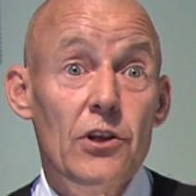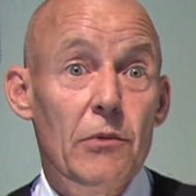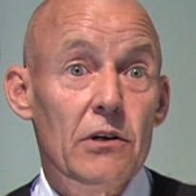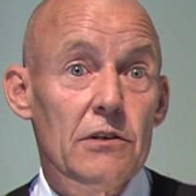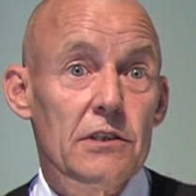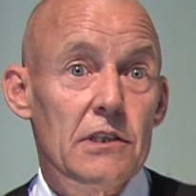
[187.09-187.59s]
the
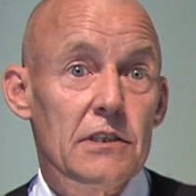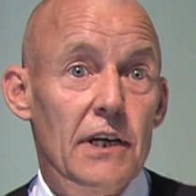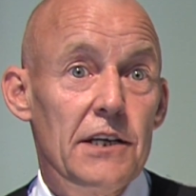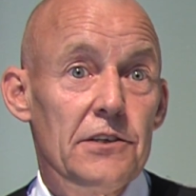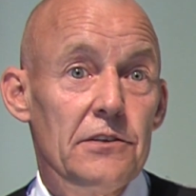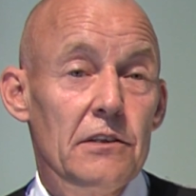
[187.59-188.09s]
monitoring
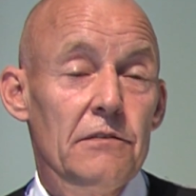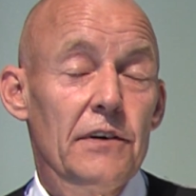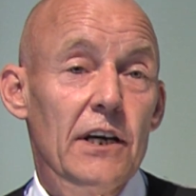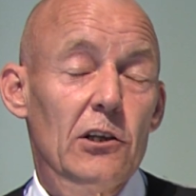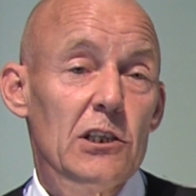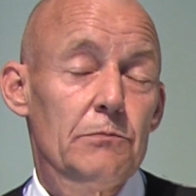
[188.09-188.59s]
station that the
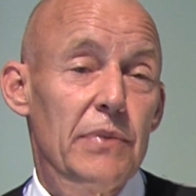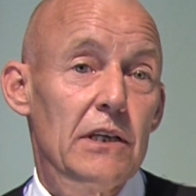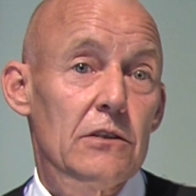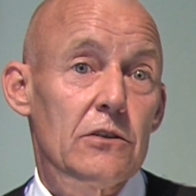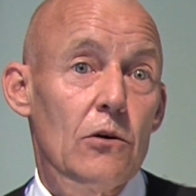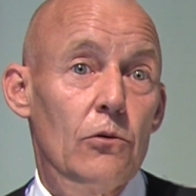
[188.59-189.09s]
vehicle is being
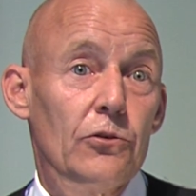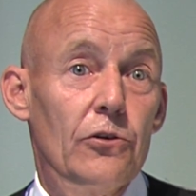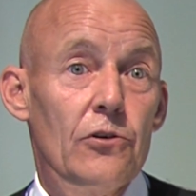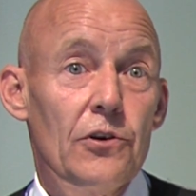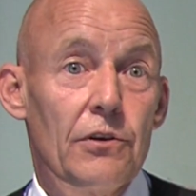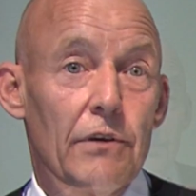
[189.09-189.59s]
stolen
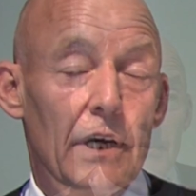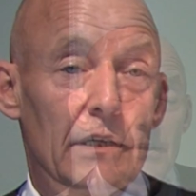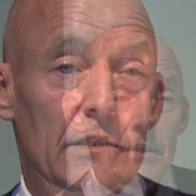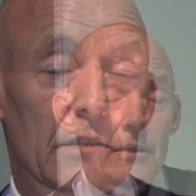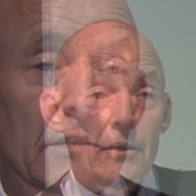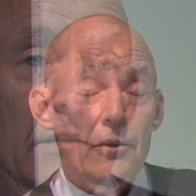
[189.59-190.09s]
unauthorised.